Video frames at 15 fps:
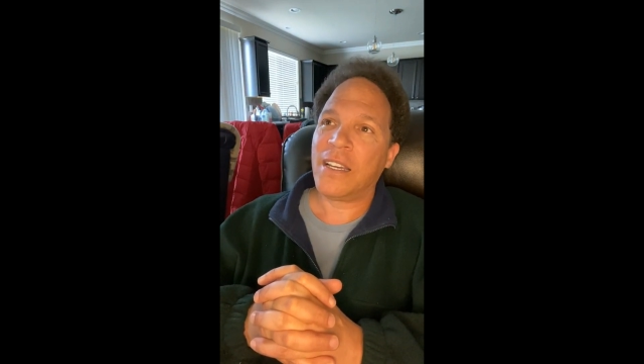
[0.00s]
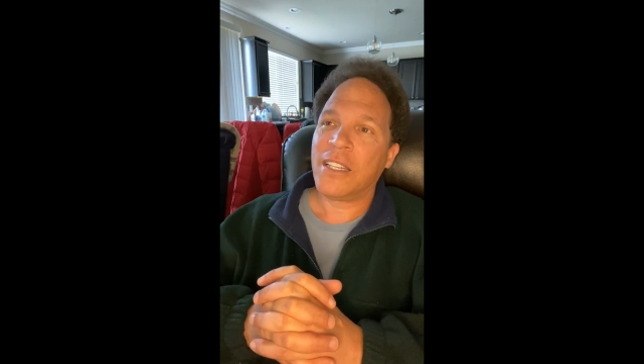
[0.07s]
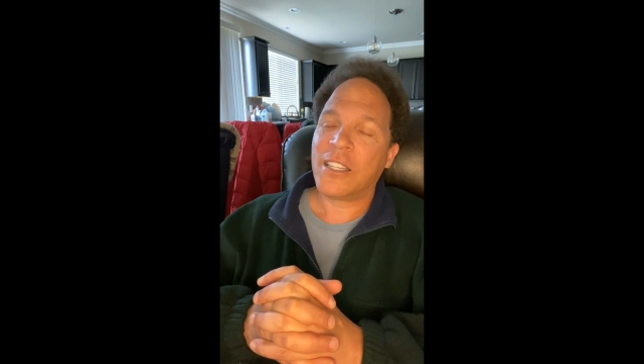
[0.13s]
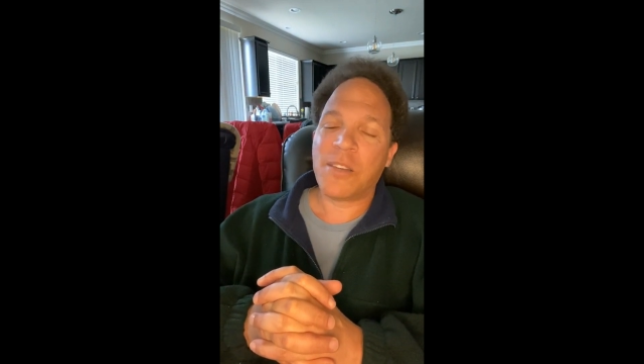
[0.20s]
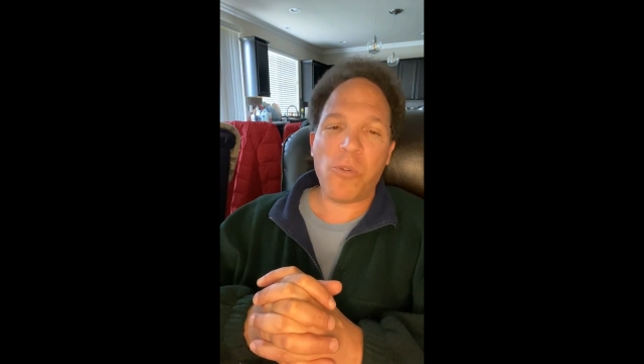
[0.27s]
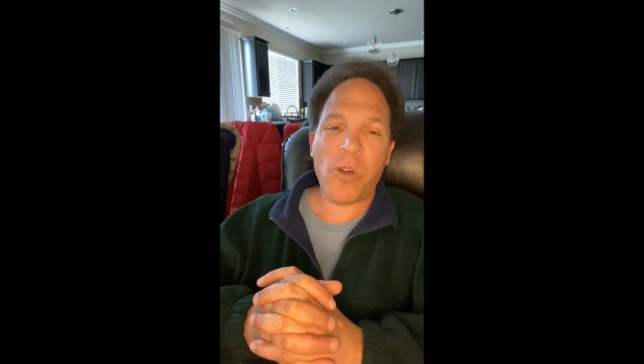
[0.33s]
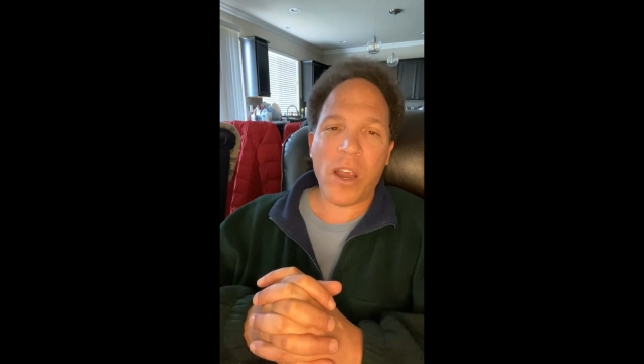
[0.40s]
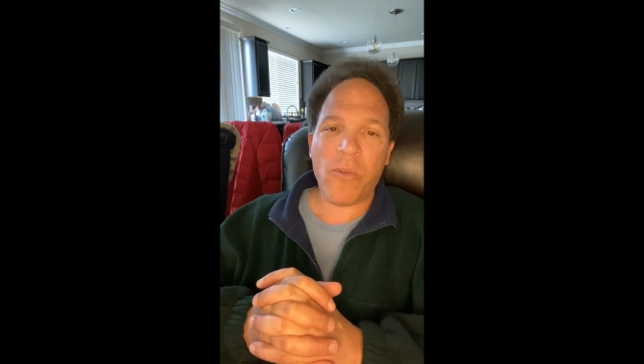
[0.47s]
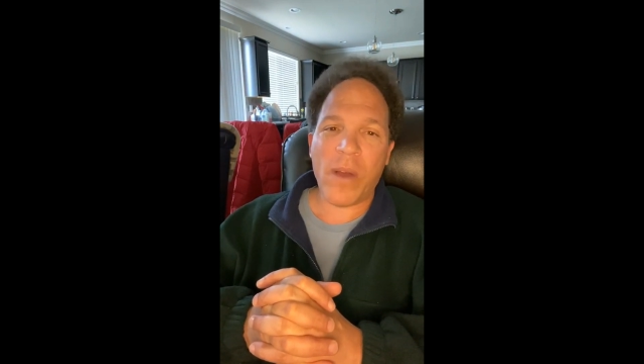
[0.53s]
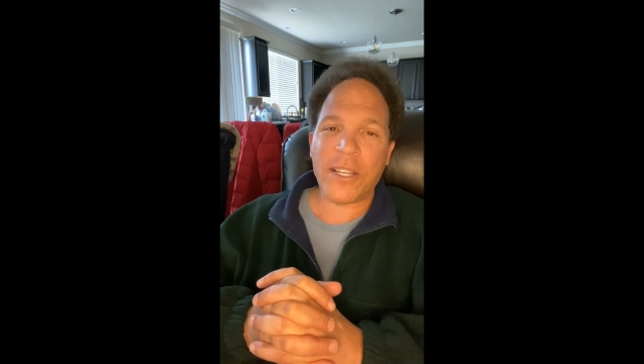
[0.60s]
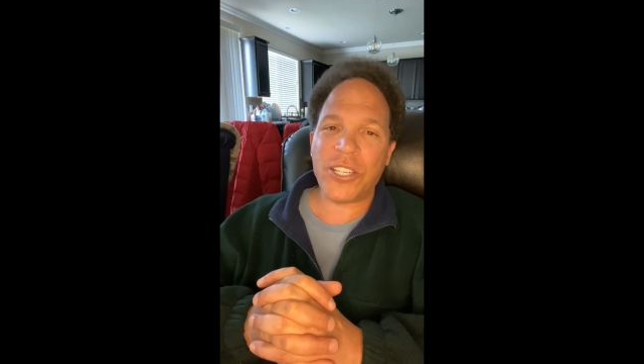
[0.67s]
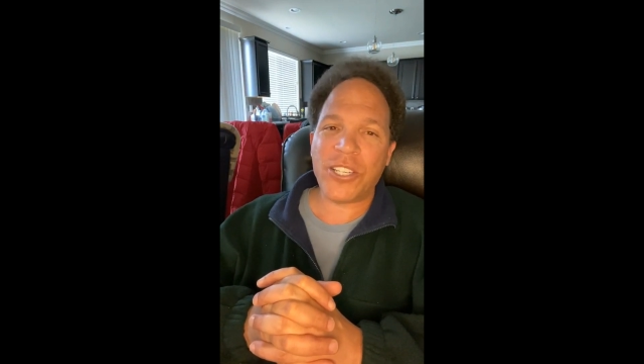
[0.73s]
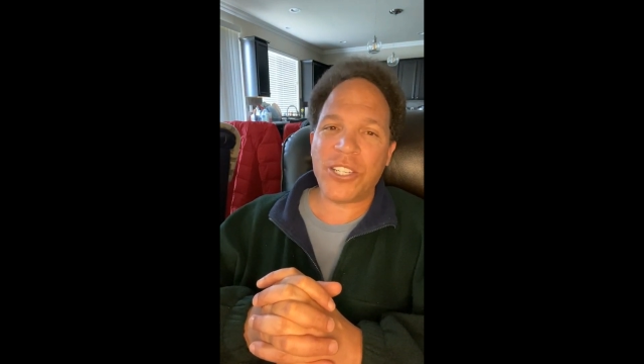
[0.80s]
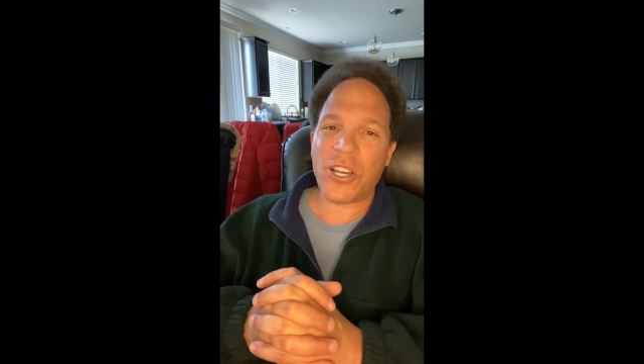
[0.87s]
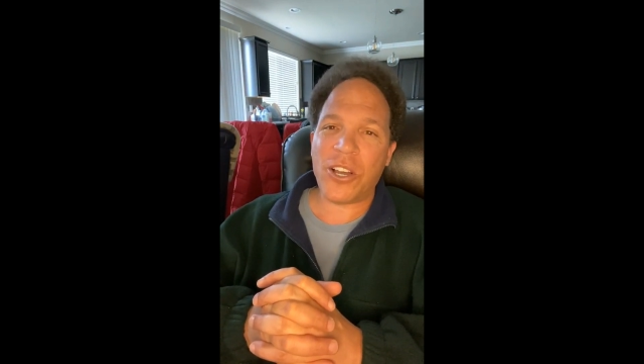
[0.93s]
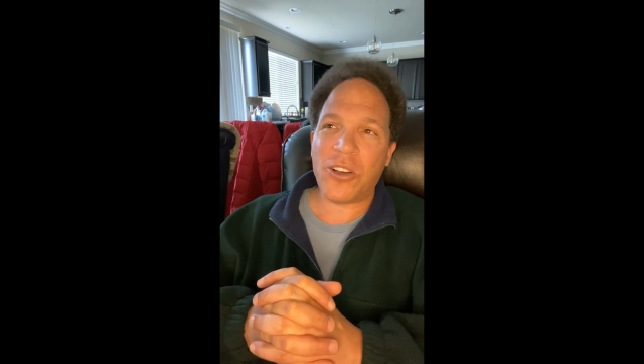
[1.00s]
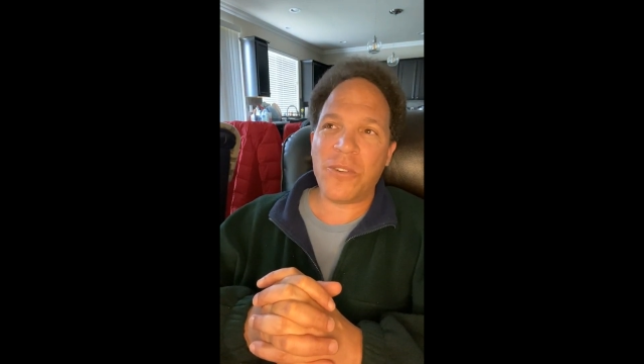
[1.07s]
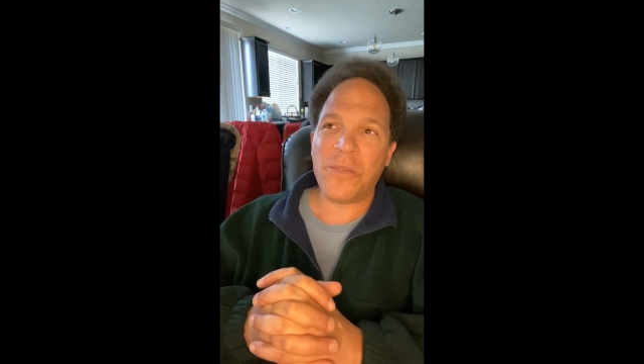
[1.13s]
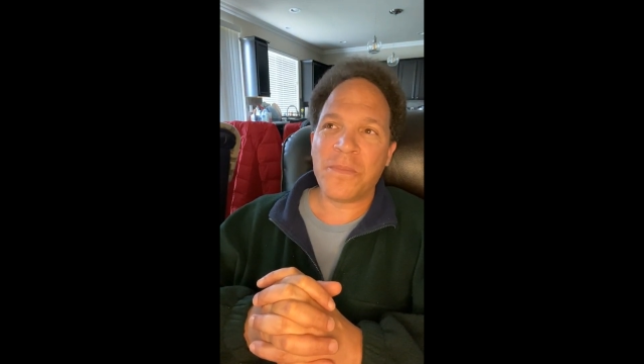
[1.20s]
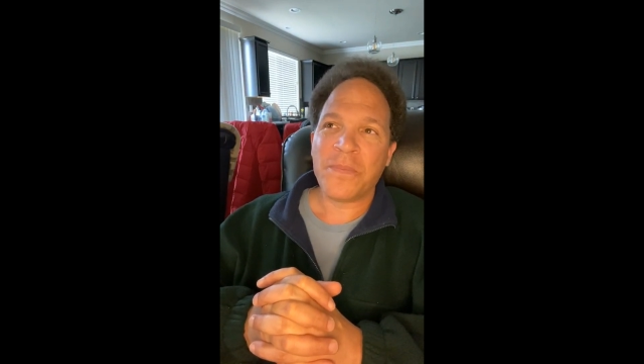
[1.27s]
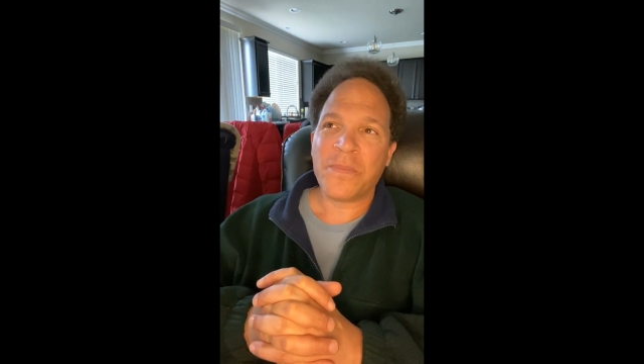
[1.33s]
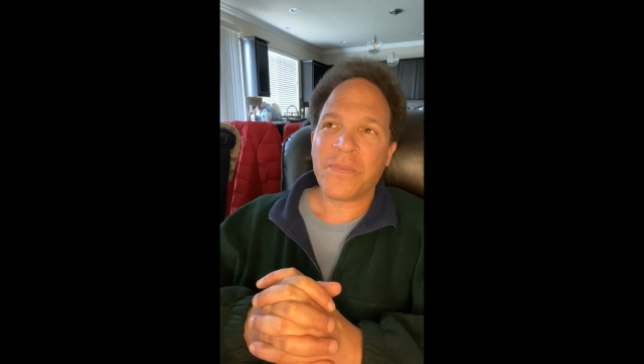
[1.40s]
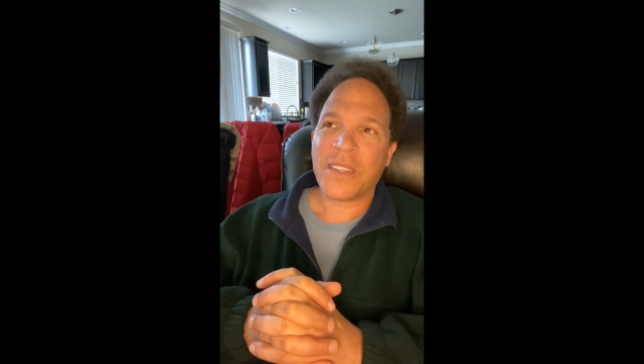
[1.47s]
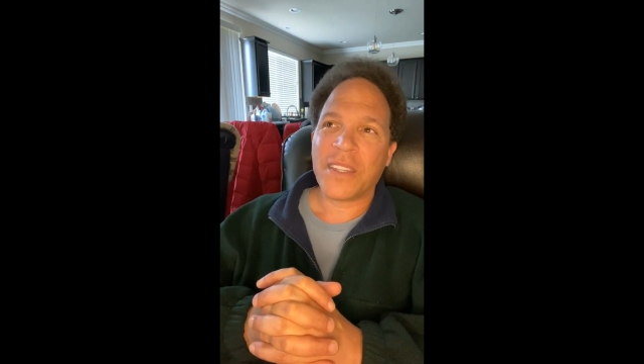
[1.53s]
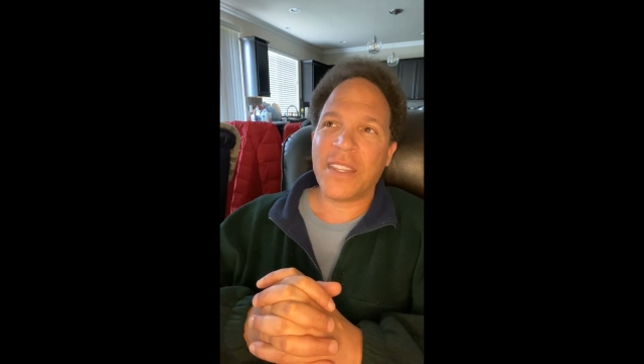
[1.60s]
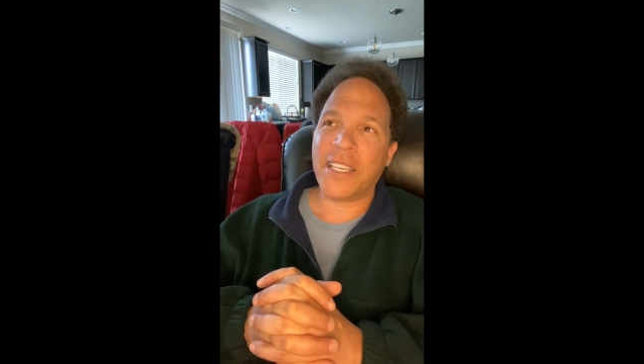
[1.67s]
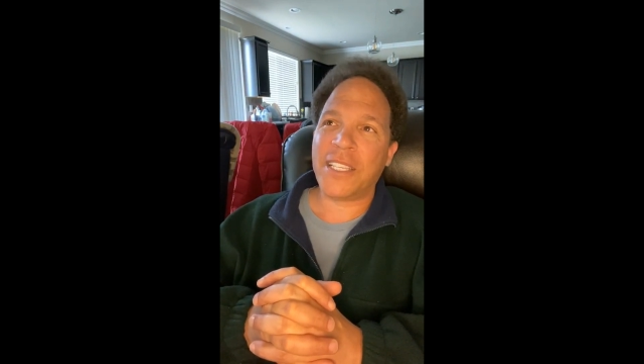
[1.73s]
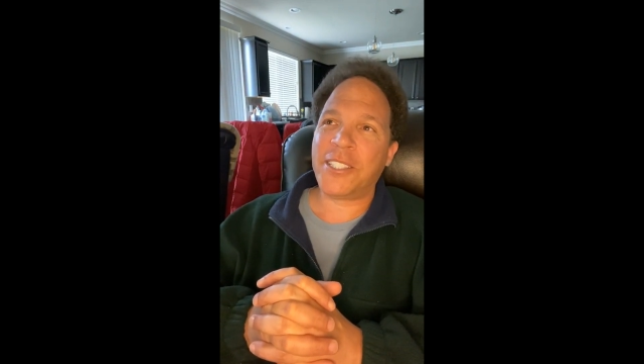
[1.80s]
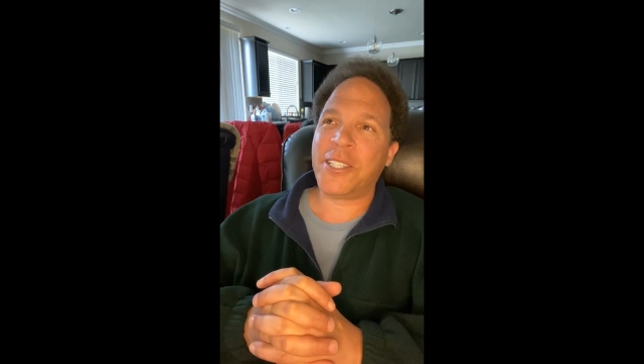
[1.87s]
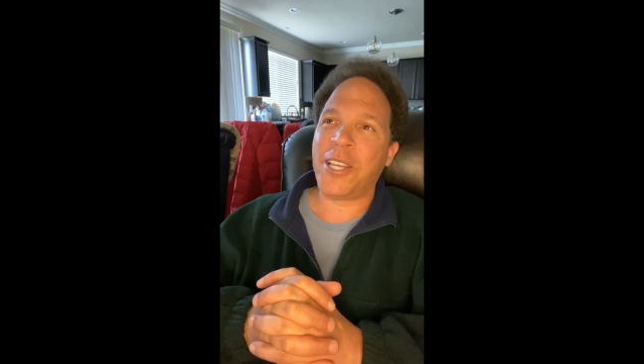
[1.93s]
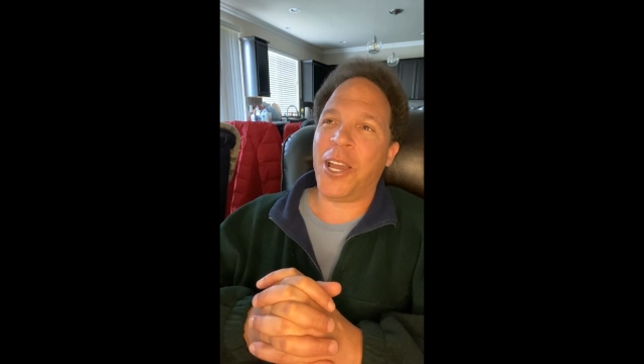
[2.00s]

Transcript: The more I watch his show, this